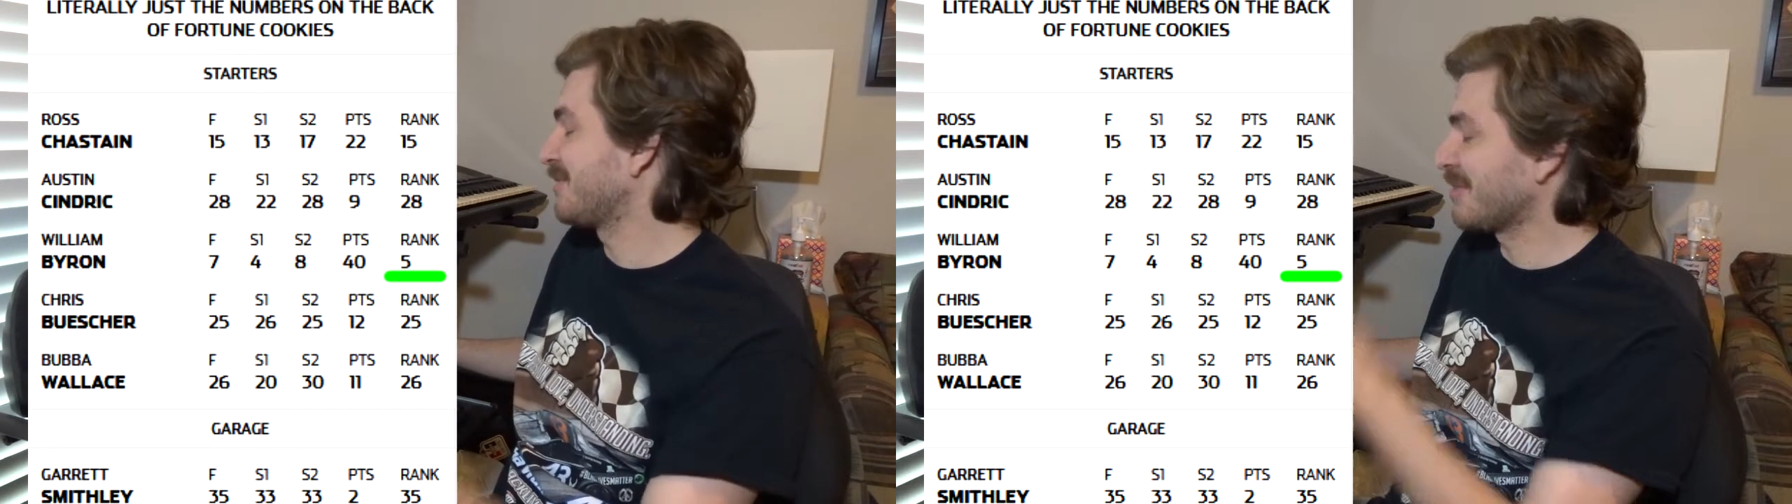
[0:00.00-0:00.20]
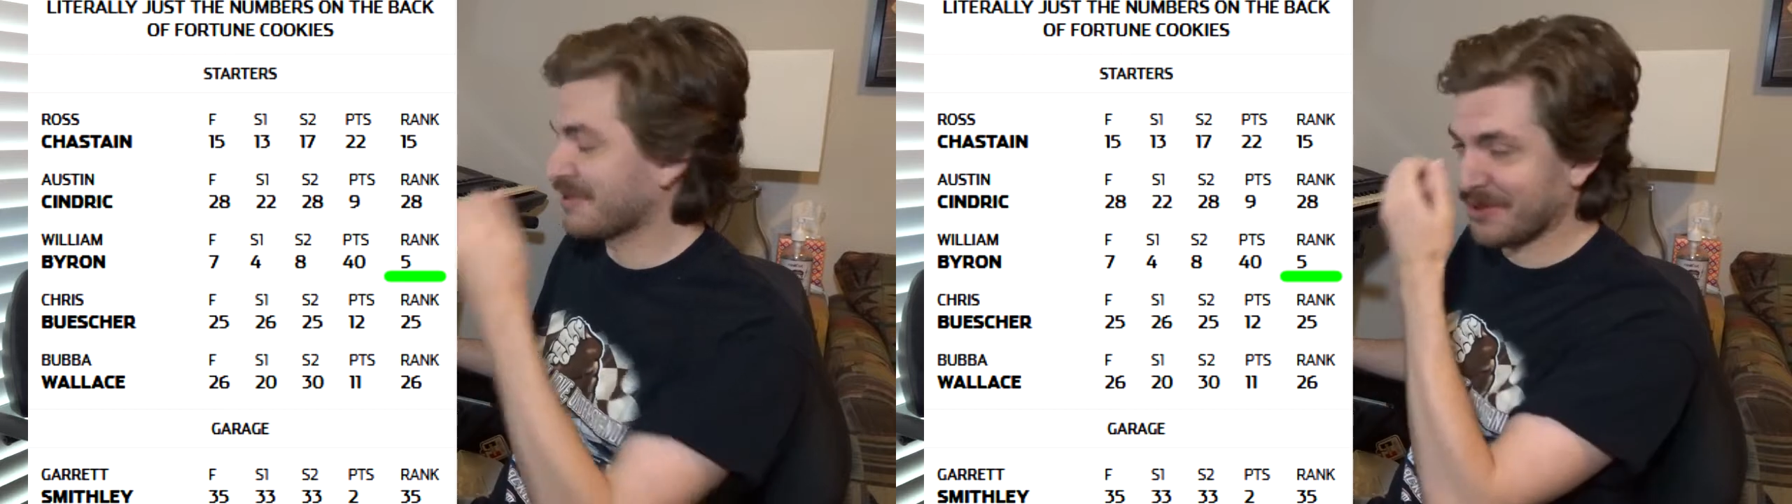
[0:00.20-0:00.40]

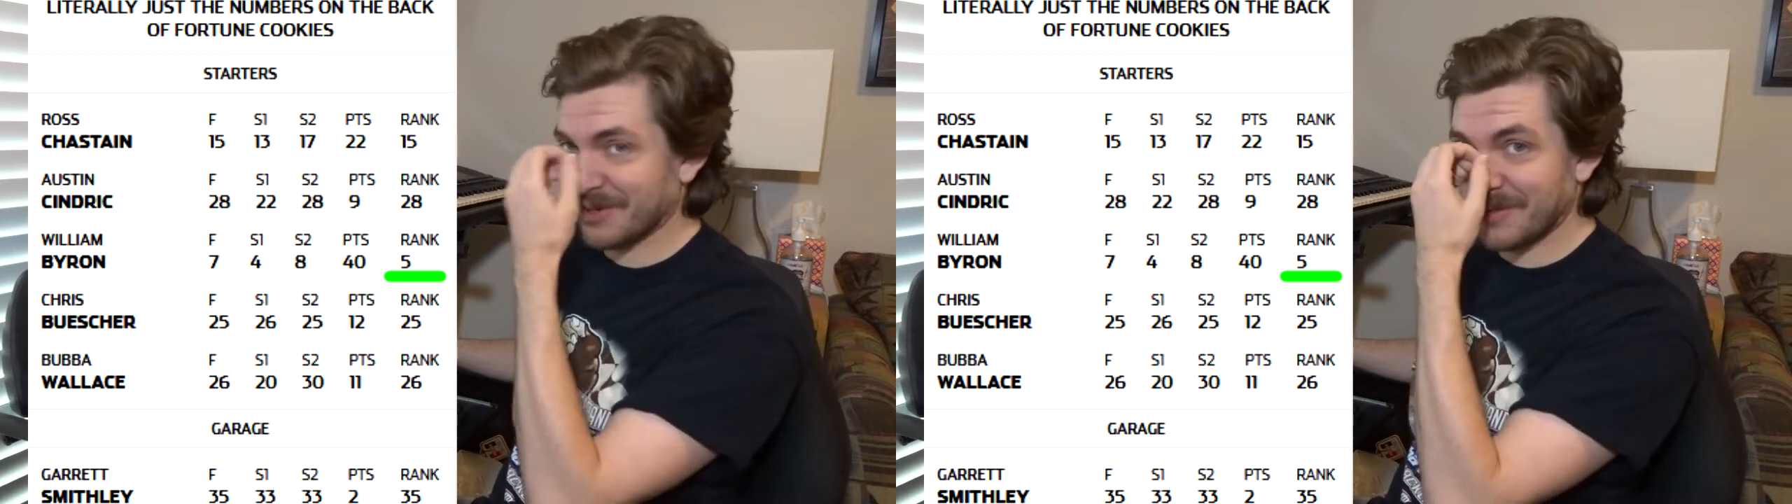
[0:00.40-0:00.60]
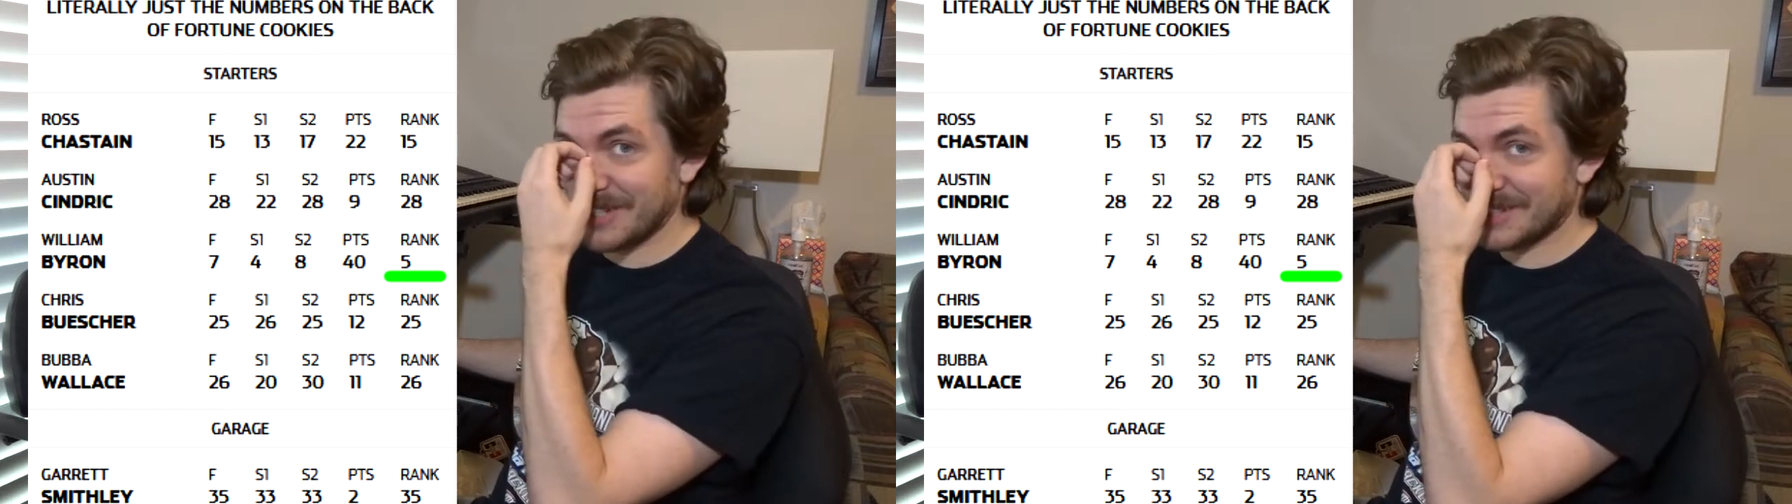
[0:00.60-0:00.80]
Rick
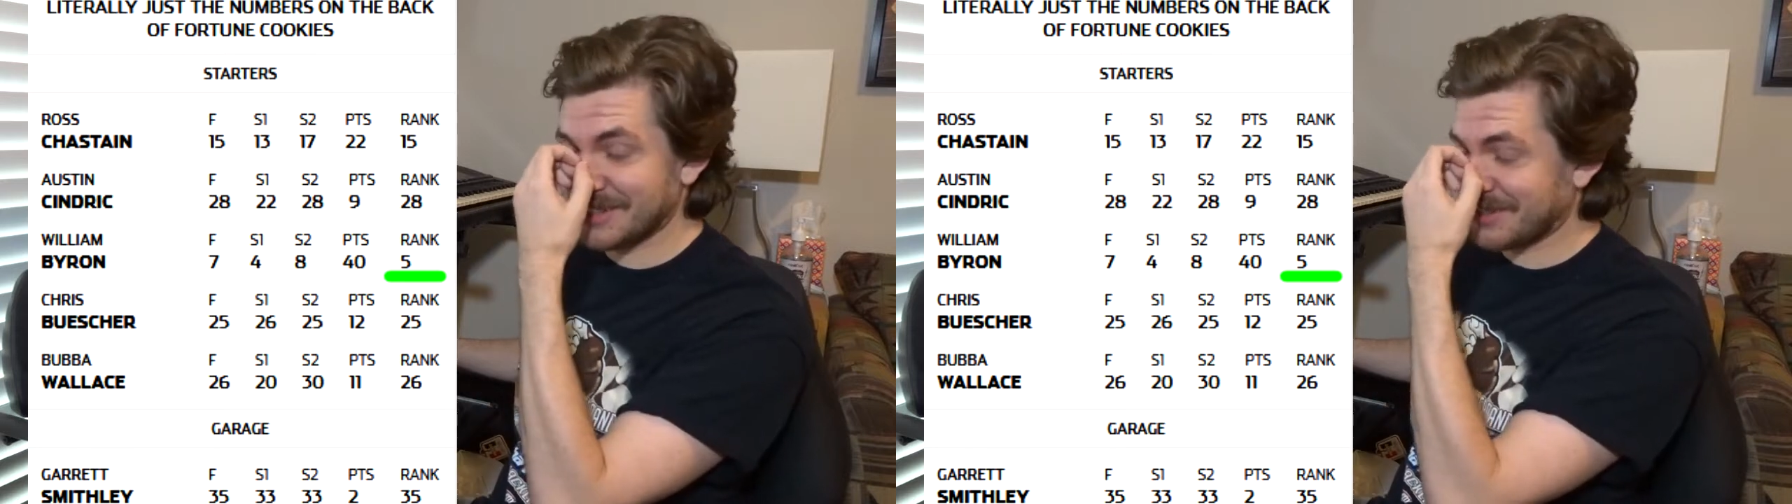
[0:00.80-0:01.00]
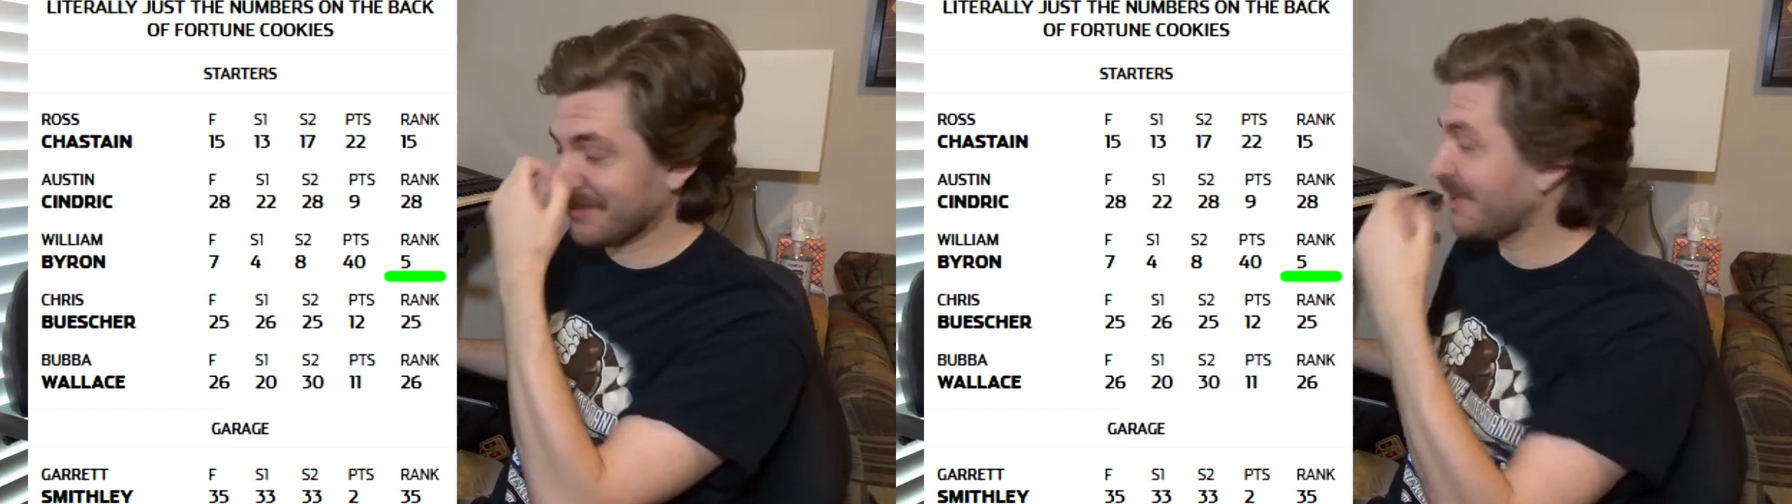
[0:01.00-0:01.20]
Ware
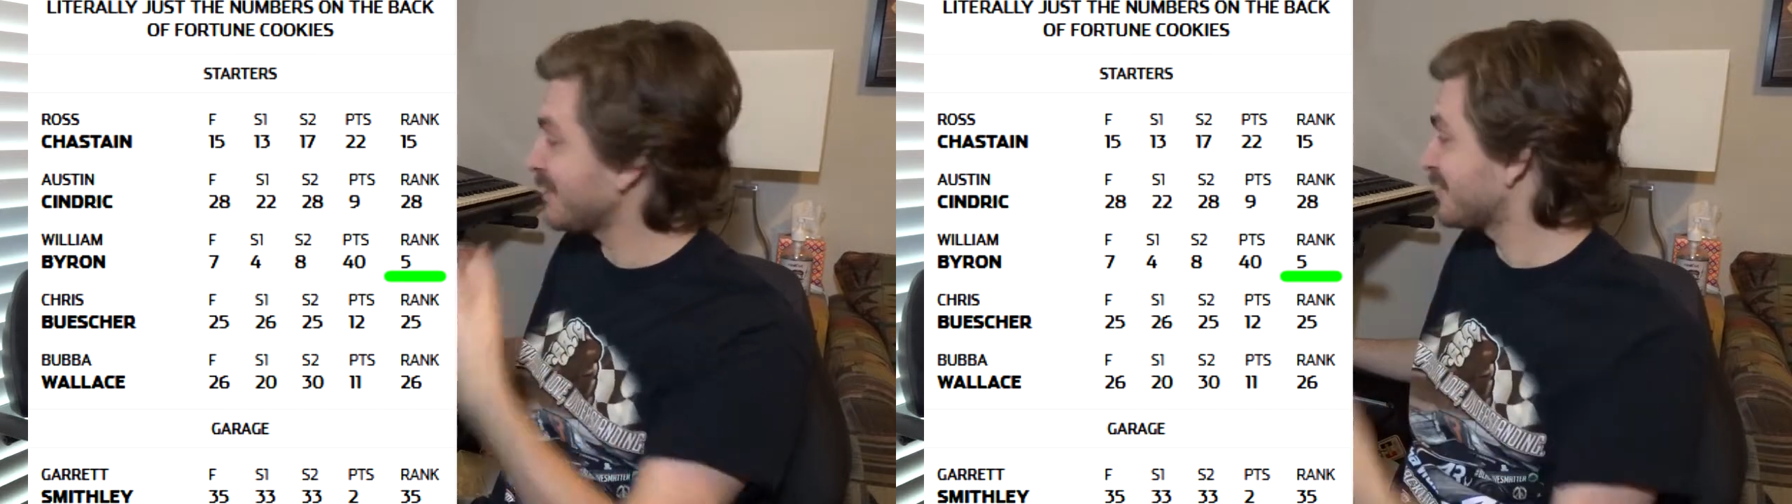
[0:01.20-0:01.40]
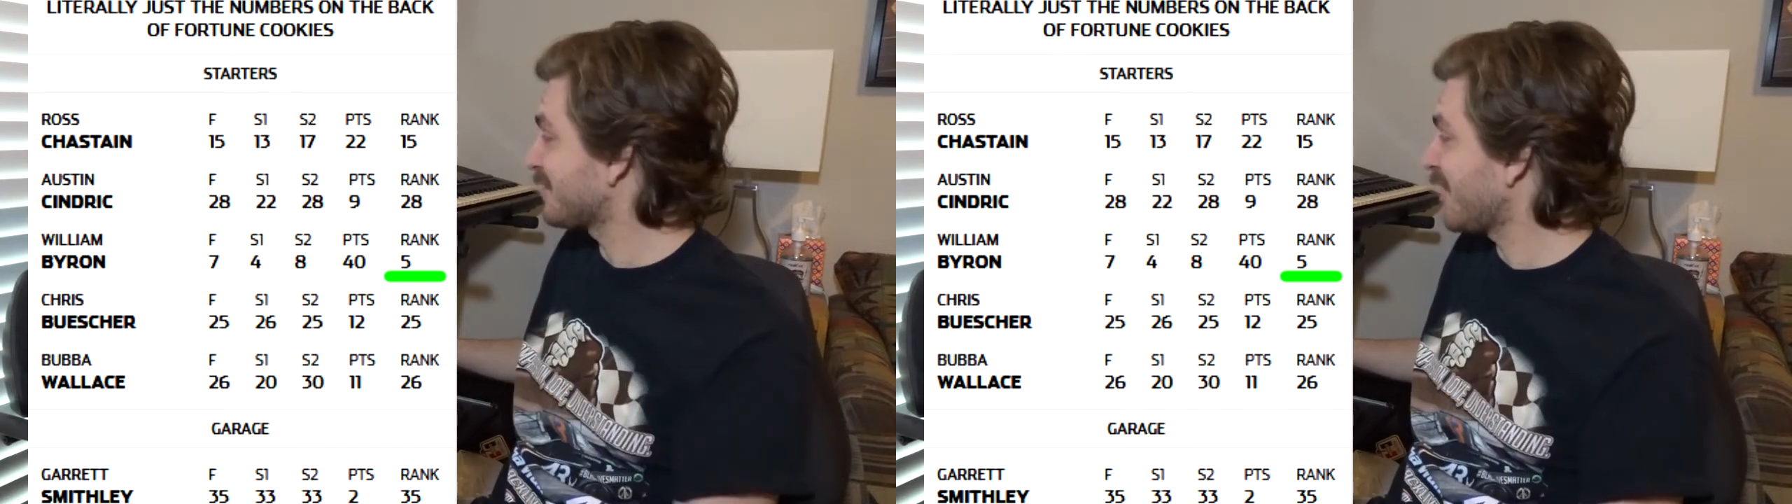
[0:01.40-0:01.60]
Racing
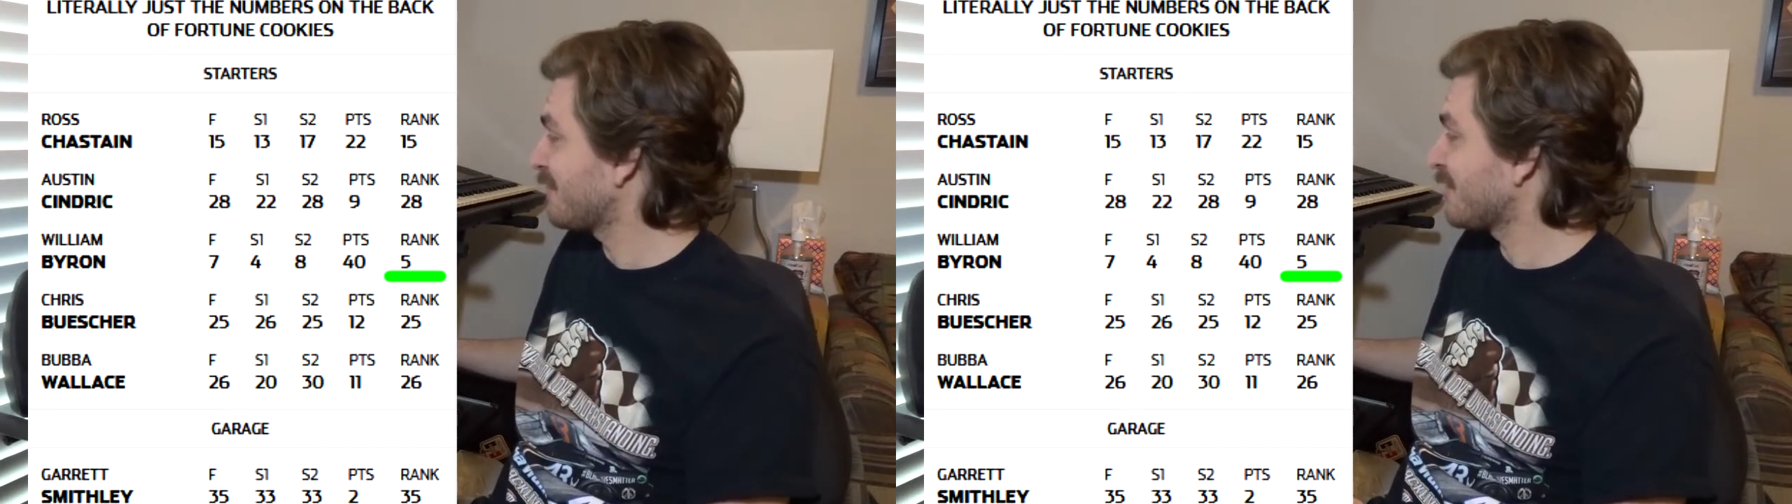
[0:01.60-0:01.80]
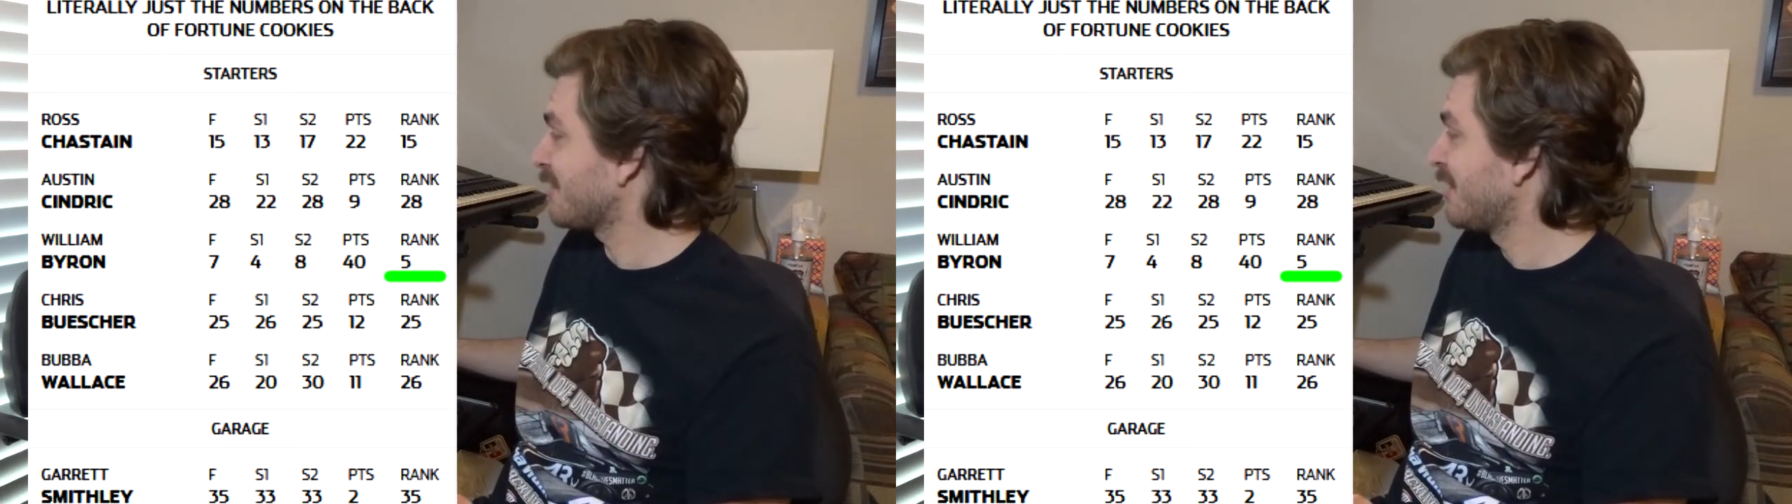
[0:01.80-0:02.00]
garage
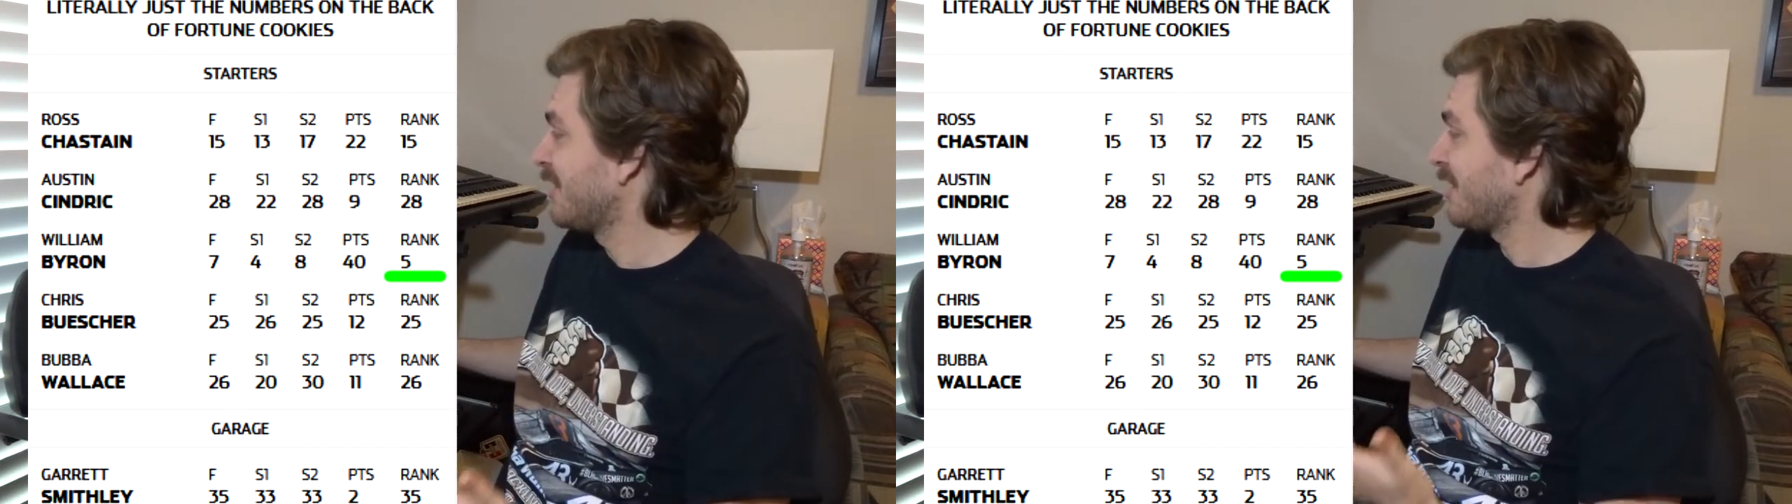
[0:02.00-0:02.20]
driver,